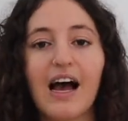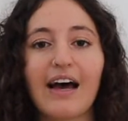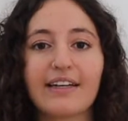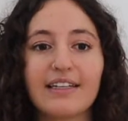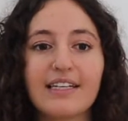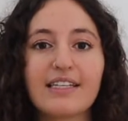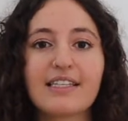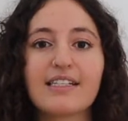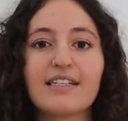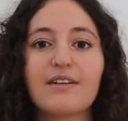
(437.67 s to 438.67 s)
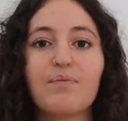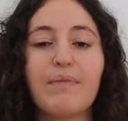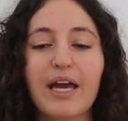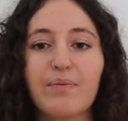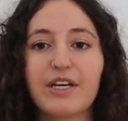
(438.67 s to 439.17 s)
At least
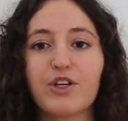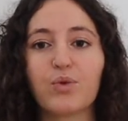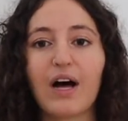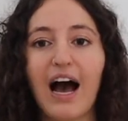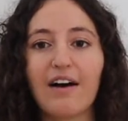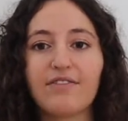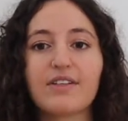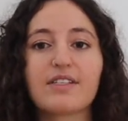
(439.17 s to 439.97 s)
maybe you'll have